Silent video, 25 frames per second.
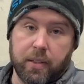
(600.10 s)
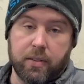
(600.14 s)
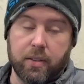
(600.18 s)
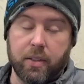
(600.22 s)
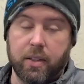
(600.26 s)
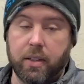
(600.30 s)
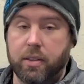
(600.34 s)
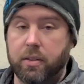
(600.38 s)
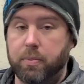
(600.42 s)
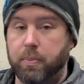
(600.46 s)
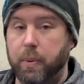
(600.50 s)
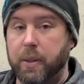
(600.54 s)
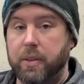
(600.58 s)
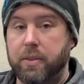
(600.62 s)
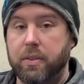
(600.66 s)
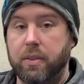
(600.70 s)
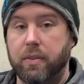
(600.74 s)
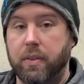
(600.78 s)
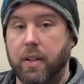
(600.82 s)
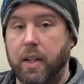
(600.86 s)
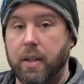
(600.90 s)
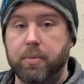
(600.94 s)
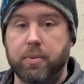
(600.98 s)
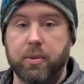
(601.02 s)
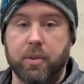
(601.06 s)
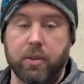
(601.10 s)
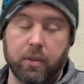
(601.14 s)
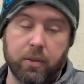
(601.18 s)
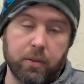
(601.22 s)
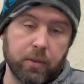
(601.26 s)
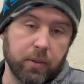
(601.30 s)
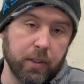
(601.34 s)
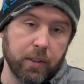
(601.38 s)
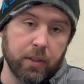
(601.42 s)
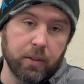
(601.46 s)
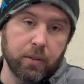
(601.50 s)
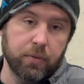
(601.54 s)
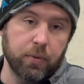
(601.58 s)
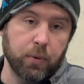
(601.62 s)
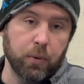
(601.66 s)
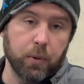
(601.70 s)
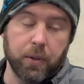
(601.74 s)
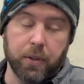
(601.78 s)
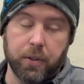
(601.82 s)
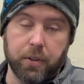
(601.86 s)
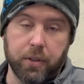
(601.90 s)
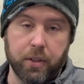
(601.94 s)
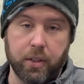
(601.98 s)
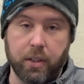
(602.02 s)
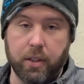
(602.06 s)
it expensive? Absolutely. They're
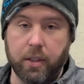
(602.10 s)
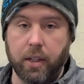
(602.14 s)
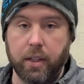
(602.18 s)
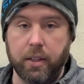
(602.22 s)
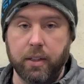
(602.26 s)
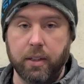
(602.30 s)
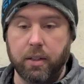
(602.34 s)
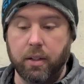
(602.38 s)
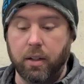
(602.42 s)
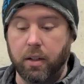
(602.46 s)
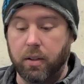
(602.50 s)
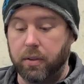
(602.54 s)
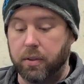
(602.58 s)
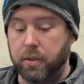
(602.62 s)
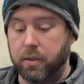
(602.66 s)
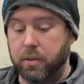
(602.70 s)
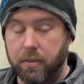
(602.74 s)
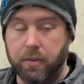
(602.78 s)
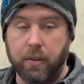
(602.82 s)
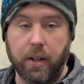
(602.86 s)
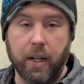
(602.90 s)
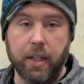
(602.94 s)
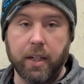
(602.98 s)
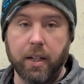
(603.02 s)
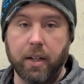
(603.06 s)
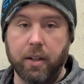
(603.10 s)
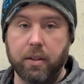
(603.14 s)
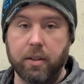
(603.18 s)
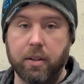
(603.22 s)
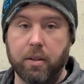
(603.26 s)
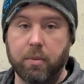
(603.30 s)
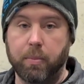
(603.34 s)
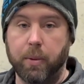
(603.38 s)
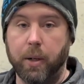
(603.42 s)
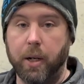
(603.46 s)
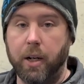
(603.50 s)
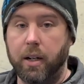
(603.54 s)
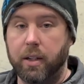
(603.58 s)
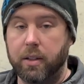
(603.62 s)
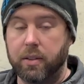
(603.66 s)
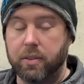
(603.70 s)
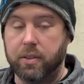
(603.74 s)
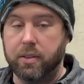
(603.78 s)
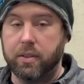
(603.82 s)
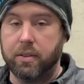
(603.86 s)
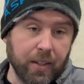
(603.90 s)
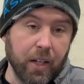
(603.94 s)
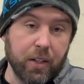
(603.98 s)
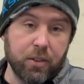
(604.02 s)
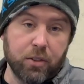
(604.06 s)
$490. Right out of the
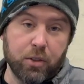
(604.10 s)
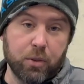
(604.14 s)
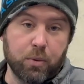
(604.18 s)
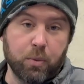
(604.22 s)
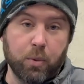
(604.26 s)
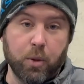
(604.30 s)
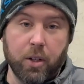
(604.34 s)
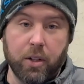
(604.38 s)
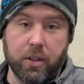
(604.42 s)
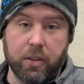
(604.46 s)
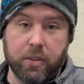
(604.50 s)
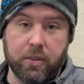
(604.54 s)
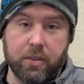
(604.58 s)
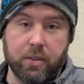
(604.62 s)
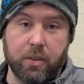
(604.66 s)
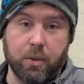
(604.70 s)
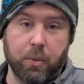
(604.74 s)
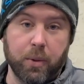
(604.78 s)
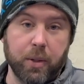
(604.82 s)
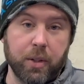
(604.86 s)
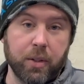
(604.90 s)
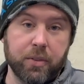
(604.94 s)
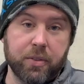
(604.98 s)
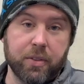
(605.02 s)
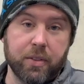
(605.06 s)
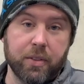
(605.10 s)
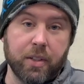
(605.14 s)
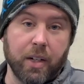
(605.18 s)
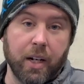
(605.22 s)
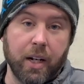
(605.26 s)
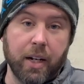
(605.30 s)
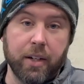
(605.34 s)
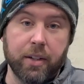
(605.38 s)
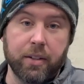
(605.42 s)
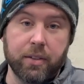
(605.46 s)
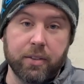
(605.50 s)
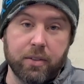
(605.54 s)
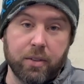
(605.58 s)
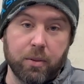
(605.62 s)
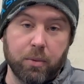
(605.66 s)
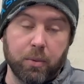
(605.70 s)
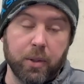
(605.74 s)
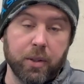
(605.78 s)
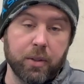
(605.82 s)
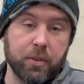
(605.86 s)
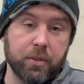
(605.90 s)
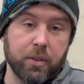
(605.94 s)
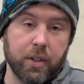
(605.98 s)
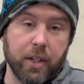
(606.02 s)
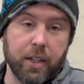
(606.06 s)
box, it just works. The wheels and tires, the
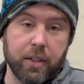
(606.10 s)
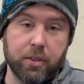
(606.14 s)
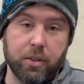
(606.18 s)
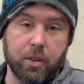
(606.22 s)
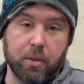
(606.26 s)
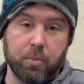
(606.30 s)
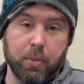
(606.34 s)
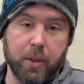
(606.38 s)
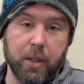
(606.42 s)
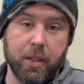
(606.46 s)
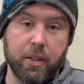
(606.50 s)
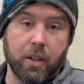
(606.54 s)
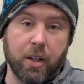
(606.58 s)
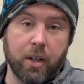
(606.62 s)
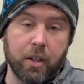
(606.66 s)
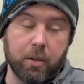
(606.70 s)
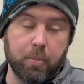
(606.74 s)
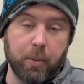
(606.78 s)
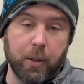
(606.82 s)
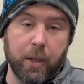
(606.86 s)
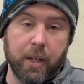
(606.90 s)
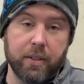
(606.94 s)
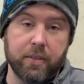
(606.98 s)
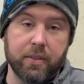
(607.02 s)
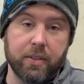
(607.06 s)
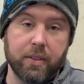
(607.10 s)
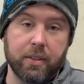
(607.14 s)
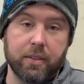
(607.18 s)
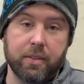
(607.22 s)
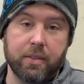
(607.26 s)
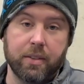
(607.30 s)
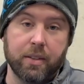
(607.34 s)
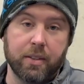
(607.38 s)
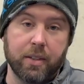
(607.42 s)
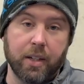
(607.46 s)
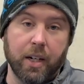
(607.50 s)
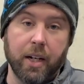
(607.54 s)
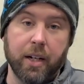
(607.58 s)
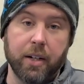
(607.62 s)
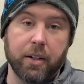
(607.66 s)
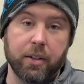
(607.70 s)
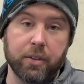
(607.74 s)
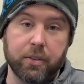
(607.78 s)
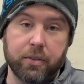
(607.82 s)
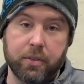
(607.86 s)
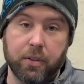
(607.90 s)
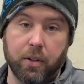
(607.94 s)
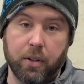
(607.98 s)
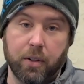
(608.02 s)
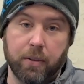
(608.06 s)
wheels are actually beadlock plastics. The
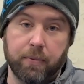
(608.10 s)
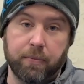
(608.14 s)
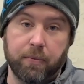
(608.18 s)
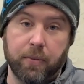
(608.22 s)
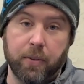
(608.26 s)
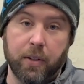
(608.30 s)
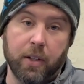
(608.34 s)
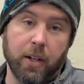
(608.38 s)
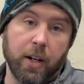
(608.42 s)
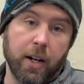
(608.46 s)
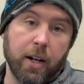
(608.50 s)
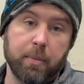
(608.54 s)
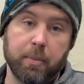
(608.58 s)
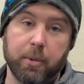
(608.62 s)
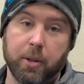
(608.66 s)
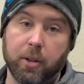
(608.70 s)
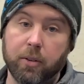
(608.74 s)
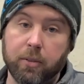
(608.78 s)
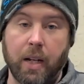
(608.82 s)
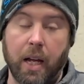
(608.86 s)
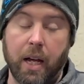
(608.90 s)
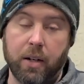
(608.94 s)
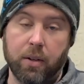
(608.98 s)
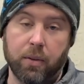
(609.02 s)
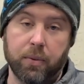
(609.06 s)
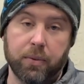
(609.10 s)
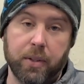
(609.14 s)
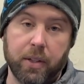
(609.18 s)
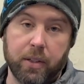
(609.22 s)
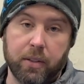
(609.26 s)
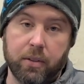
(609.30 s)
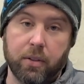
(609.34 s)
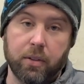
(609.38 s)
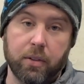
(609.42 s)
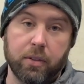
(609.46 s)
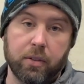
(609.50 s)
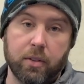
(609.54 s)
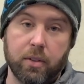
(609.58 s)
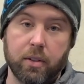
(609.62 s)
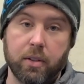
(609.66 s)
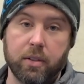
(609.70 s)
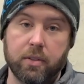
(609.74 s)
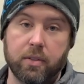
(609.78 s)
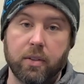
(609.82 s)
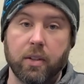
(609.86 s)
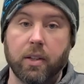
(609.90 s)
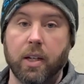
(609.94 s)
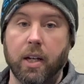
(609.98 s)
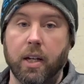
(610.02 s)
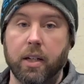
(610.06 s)
tires are phenomenal. I don't think they're as good as
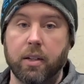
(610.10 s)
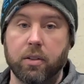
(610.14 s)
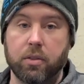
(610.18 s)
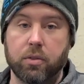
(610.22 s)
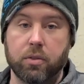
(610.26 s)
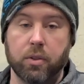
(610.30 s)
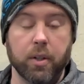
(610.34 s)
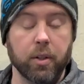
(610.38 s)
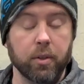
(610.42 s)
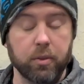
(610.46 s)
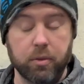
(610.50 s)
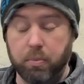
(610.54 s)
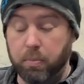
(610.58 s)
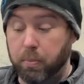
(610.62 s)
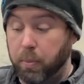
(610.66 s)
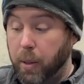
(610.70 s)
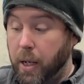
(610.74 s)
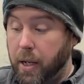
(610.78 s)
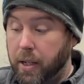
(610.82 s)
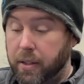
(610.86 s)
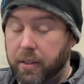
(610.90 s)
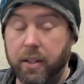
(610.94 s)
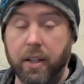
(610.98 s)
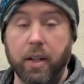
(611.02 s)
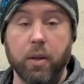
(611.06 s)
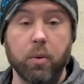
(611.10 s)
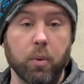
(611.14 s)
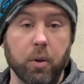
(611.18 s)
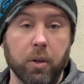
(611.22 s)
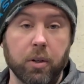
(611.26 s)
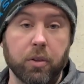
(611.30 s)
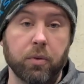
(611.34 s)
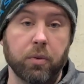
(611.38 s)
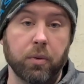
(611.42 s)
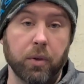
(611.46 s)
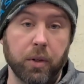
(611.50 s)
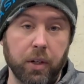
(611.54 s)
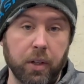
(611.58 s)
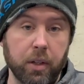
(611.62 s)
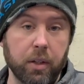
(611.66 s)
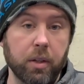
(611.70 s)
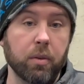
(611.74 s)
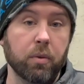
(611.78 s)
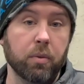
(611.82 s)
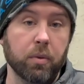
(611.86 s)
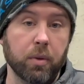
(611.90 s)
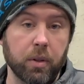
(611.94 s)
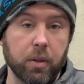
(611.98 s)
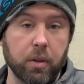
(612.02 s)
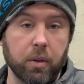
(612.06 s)
the Canyon Trails, but they work really,
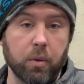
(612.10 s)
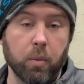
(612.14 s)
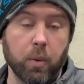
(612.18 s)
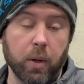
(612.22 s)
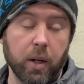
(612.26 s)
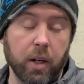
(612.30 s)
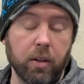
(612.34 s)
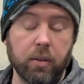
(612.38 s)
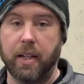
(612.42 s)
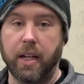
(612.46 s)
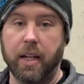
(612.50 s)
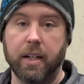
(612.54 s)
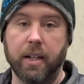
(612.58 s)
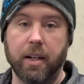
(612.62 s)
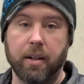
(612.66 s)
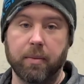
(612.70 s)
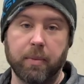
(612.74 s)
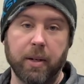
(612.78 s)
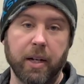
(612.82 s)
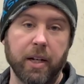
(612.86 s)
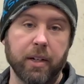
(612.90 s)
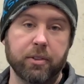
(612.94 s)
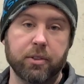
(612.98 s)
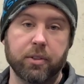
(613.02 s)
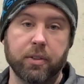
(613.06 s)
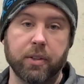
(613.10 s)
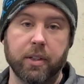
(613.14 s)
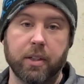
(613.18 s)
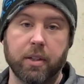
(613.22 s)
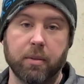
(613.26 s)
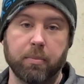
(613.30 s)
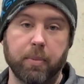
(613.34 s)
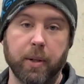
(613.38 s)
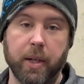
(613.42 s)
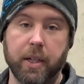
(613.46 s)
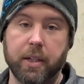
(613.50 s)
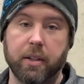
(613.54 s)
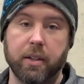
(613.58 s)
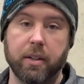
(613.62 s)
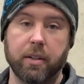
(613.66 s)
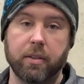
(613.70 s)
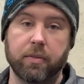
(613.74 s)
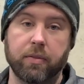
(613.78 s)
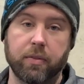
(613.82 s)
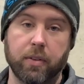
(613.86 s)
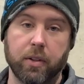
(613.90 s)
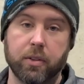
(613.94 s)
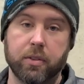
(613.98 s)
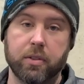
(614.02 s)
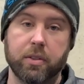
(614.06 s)
really well. And I'm actually competitive
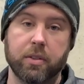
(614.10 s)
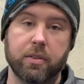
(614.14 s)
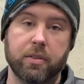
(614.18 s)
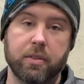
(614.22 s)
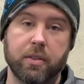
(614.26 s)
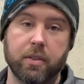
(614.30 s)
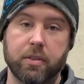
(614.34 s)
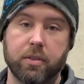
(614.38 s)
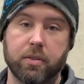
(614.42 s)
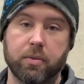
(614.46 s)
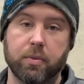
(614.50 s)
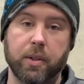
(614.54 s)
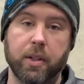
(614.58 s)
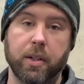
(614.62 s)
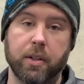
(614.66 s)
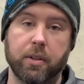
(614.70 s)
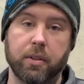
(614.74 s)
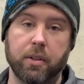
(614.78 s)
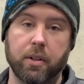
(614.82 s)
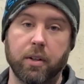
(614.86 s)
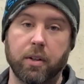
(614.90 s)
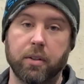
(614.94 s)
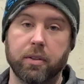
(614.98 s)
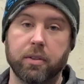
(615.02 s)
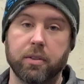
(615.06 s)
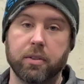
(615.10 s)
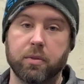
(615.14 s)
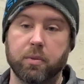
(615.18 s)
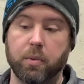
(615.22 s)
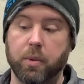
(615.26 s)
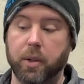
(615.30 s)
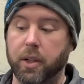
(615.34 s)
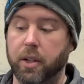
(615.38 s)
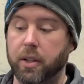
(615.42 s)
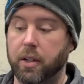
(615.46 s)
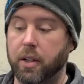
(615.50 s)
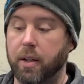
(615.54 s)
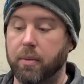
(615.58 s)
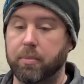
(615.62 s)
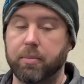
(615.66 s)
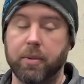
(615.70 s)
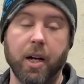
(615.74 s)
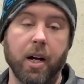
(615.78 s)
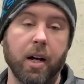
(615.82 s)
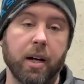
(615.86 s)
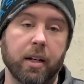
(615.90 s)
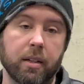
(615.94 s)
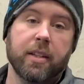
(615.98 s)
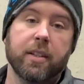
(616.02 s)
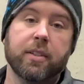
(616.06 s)
versus this $300 where I'm
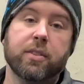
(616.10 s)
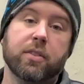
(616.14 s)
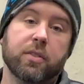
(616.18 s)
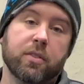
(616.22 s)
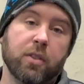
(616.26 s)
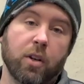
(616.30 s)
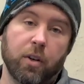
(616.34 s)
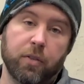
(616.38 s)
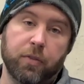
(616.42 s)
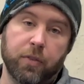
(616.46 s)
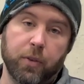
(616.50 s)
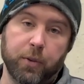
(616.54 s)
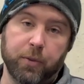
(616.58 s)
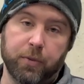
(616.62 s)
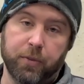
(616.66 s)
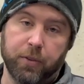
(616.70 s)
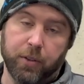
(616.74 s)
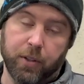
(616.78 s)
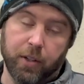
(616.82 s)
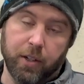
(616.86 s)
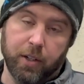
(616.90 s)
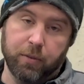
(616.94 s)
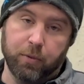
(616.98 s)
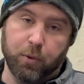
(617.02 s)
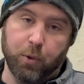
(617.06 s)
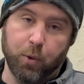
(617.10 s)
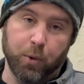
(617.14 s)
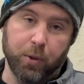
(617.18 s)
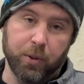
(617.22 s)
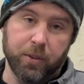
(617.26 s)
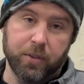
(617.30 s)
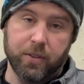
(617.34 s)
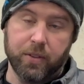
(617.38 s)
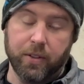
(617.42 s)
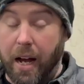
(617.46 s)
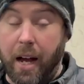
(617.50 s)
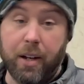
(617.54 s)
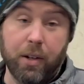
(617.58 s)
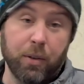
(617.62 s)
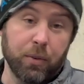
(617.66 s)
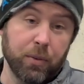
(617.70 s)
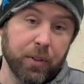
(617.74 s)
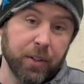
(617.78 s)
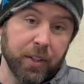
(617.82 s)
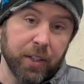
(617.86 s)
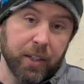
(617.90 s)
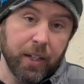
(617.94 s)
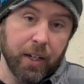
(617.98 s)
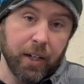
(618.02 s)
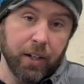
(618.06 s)
not. This is all food for thought, of course. I don't
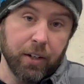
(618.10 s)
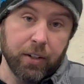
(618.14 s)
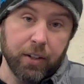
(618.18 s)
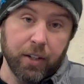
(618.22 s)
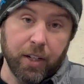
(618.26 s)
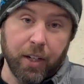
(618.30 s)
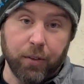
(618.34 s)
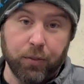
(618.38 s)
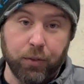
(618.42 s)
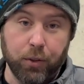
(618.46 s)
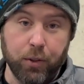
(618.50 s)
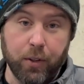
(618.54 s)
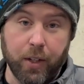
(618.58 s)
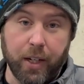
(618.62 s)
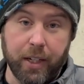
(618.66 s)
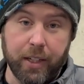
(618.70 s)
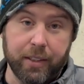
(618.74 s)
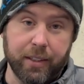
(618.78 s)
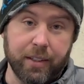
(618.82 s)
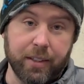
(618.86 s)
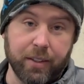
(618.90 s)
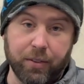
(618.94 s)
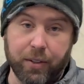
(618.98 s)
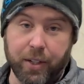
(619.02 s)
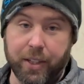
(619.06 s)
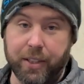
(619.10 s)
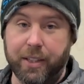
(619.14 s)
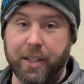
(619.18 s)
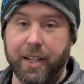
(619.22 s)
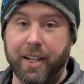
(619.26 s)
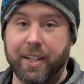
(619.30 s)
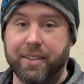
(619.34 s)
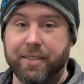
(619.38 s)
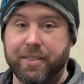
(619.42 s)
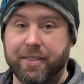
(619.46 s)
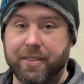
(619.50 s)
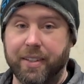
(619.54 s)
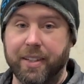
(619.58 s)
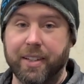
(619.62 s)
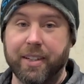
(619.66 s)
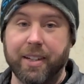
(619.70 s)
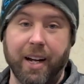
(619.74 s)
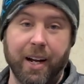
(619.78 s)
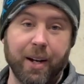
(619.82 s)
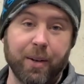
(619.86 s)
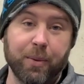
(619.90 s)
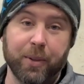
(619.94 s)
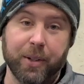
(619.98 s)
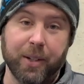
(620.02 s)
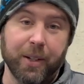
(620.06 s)
really care. If you like the Redcat Ascent,
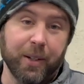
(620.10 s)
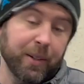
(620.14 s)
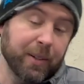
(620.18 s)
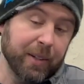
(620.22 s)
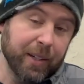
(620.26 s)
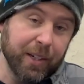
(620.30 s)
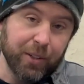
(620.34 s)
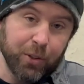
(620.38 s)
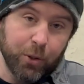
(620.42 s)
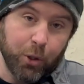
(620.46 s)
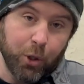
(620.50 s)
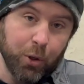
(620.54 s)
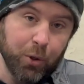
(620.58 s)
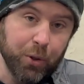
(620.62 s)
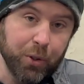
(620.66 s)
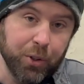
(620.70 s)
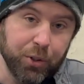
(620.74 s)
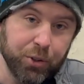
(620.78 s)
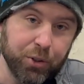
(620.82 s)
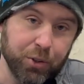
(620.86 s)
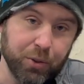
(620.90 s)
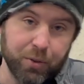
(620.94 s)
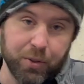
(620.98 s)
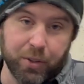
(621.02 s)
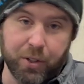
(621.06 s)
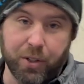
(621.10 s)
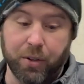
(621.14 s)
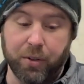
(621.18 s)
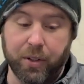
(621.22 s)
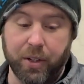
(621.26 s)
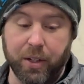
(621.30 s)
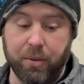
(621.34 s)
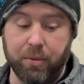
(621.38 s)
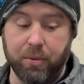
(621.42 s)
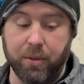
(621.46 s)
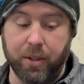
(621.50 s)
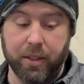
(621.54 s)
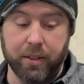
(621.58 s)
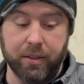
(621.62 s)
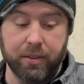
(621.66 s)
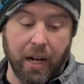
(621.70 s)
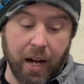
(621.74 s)
I would encourage you to go get one.